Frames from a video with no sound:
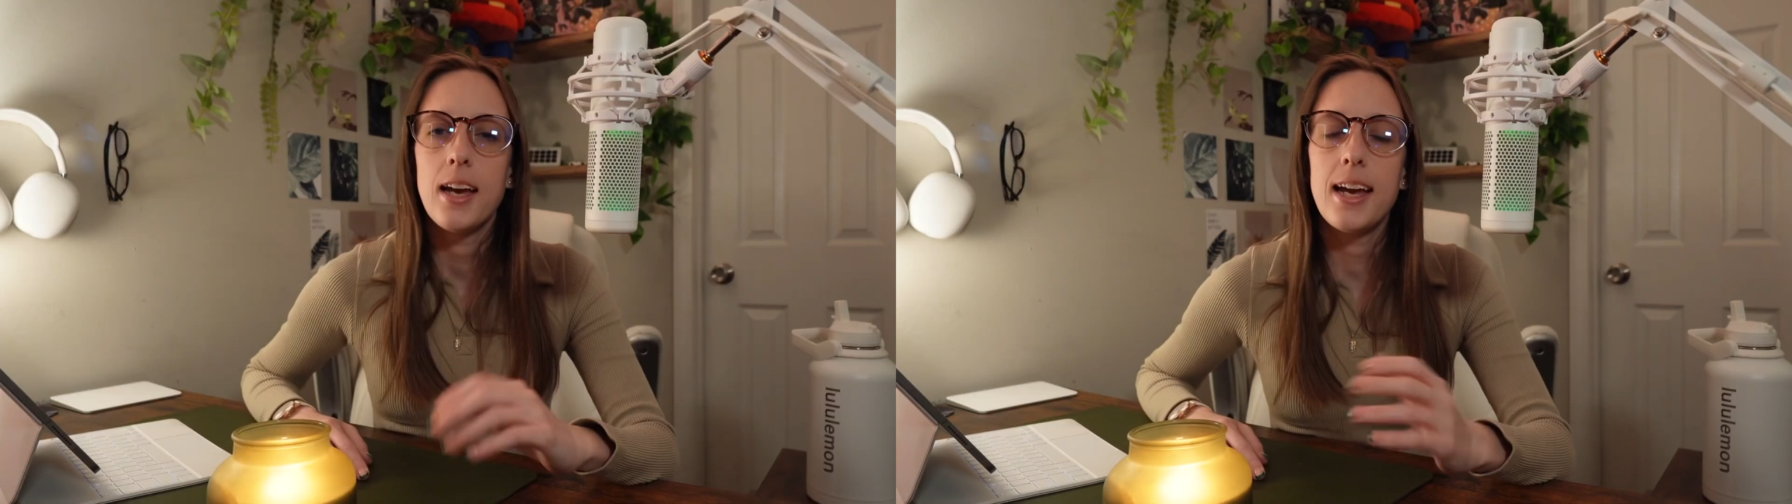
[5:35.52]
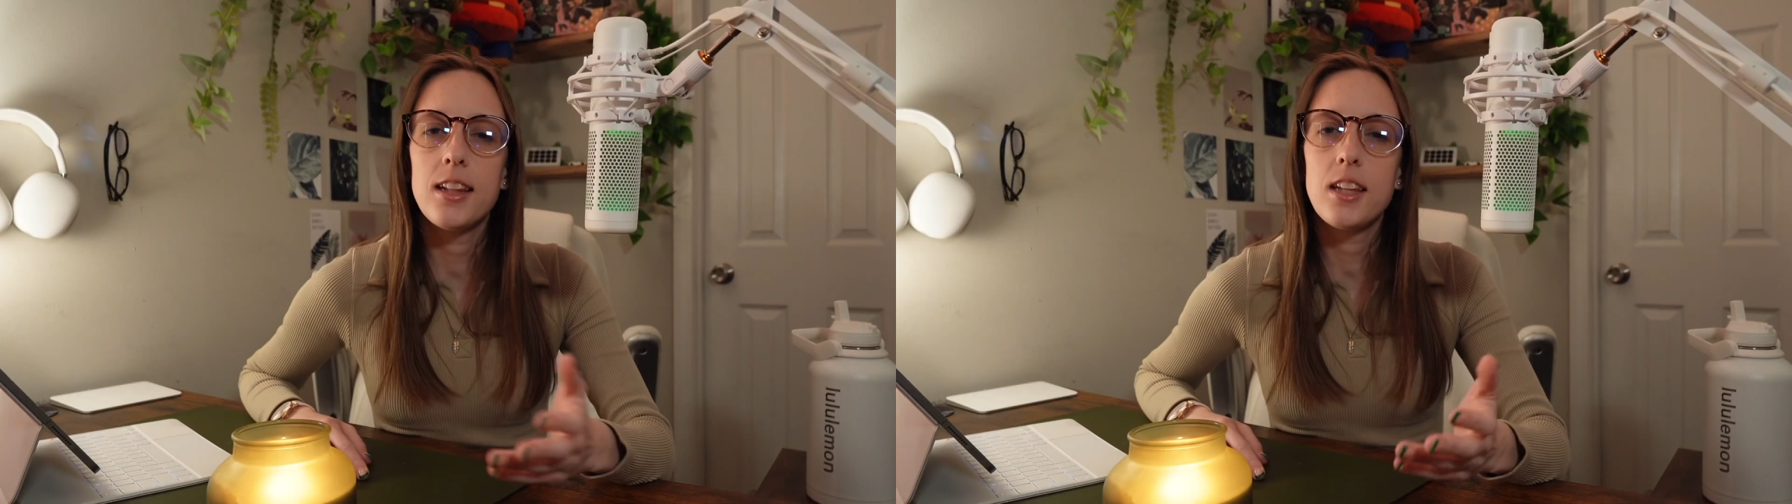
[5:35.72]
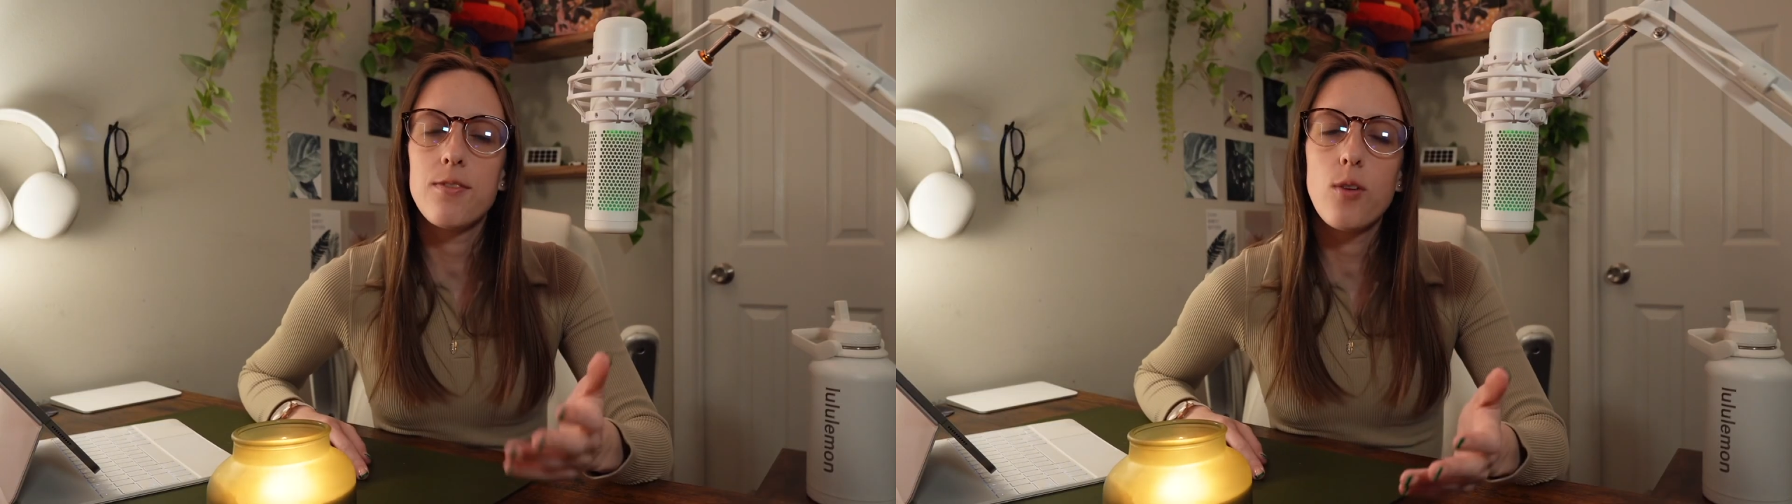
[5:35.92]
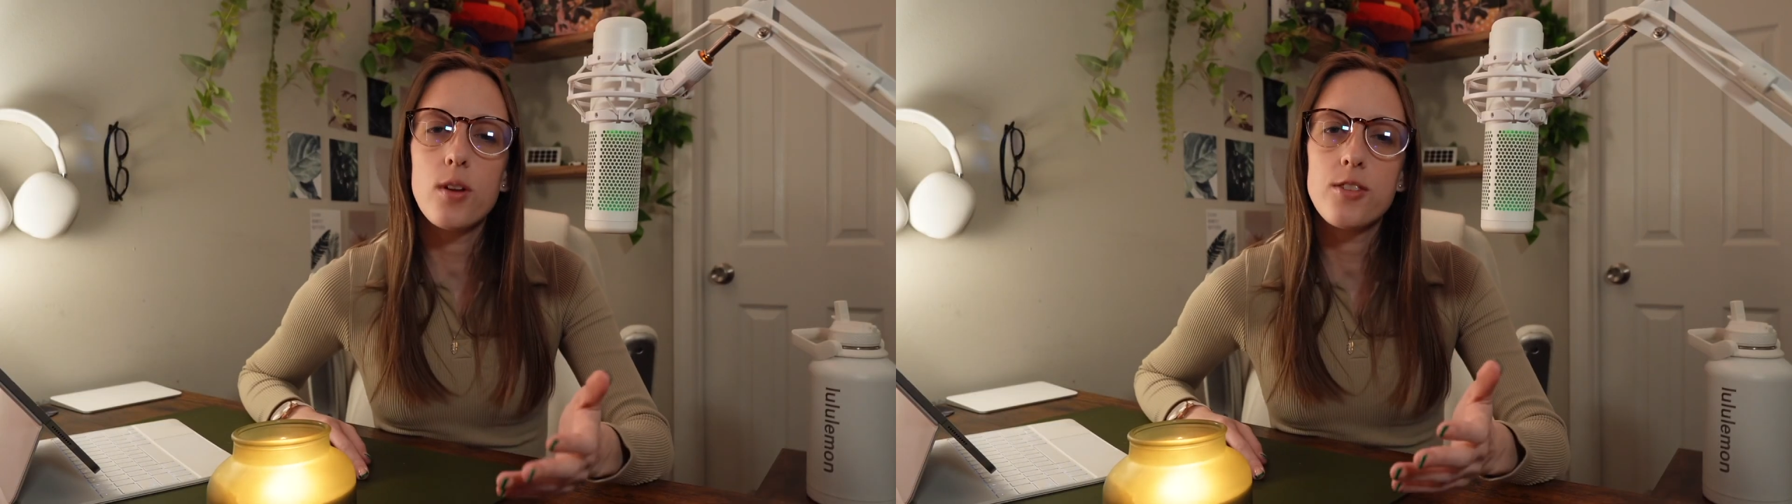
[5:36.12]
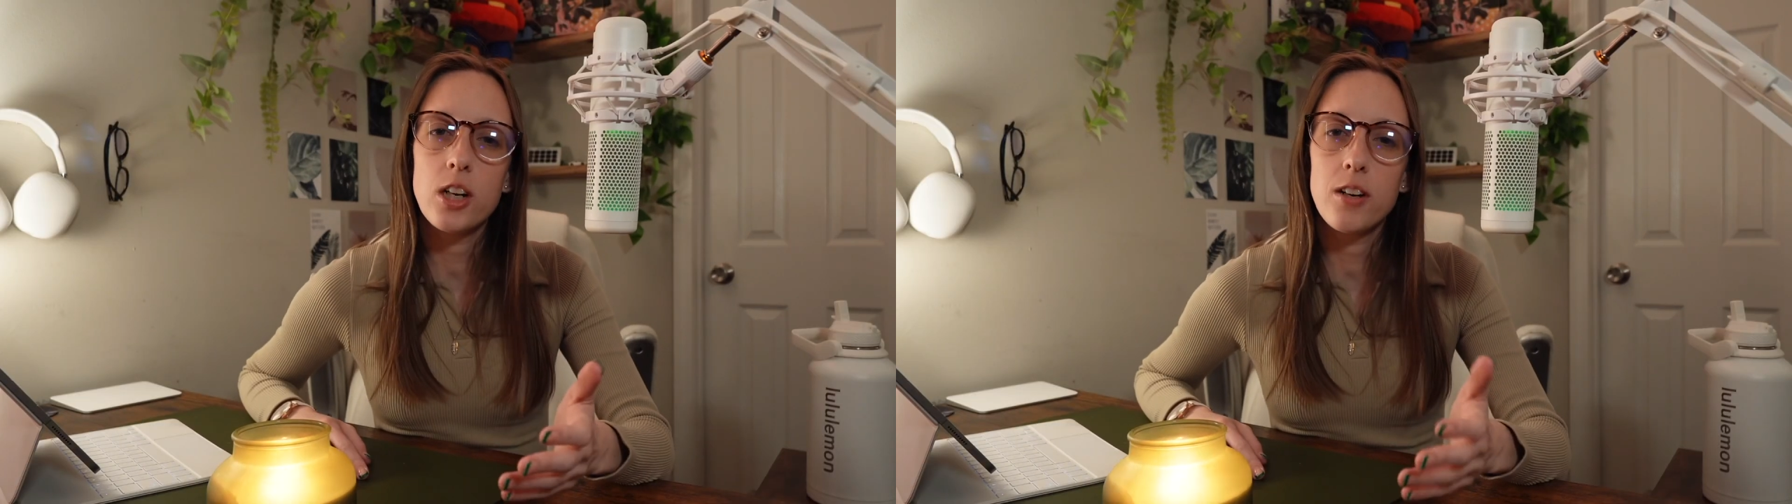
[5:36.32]
And the
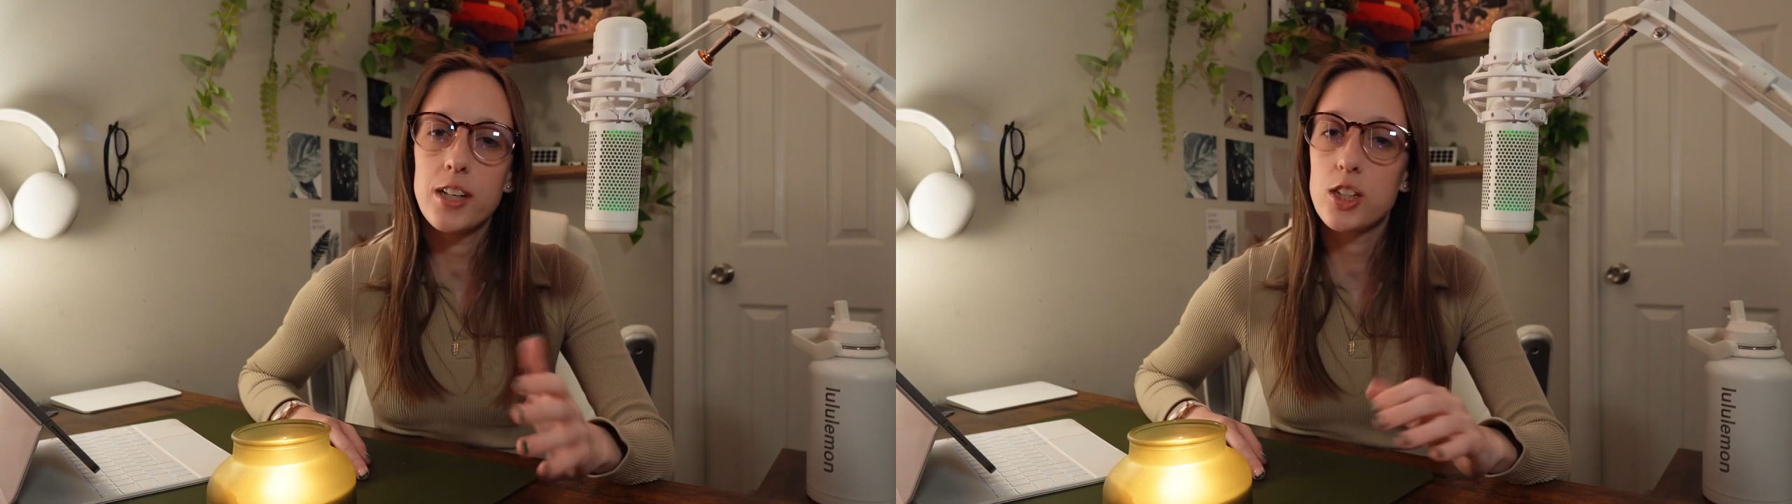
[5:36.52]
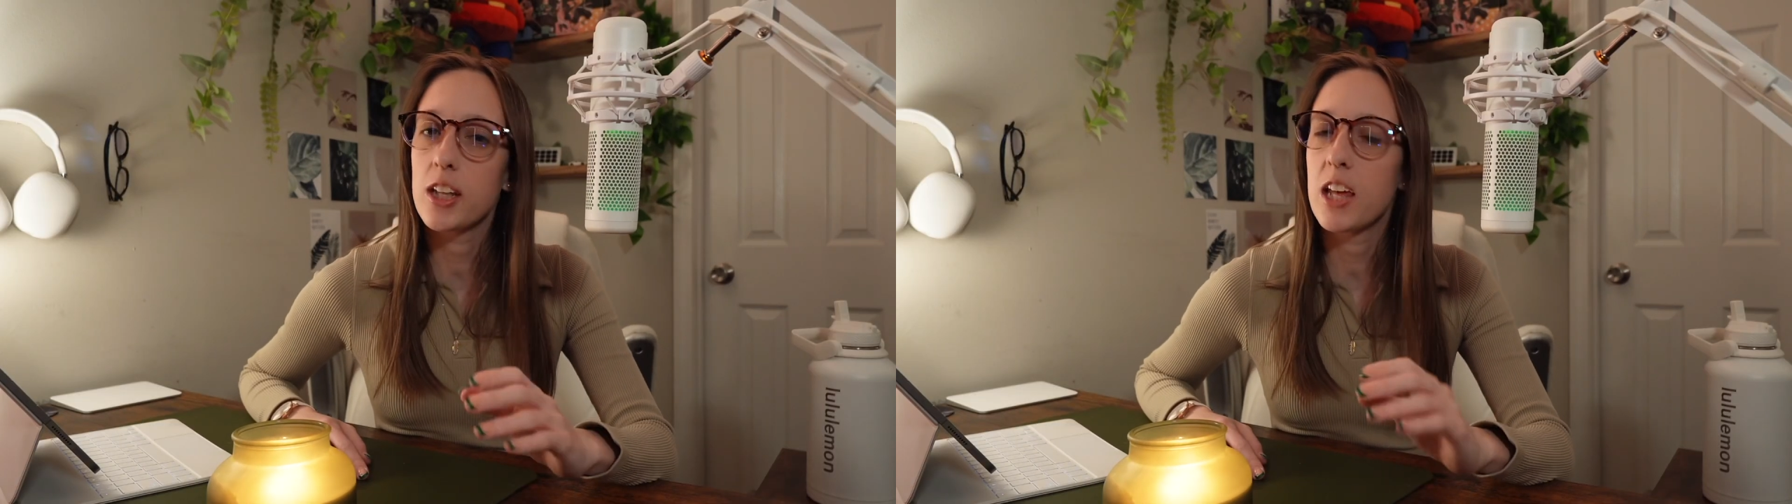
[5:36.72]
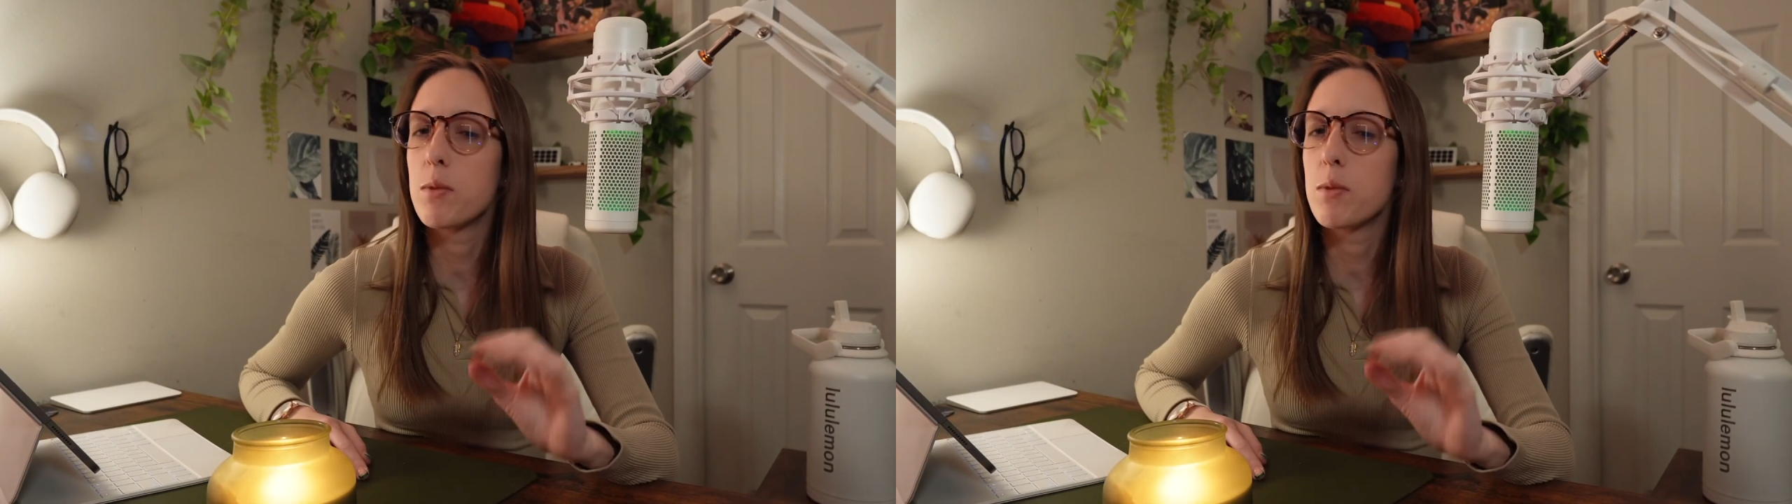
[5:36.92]
4th generation came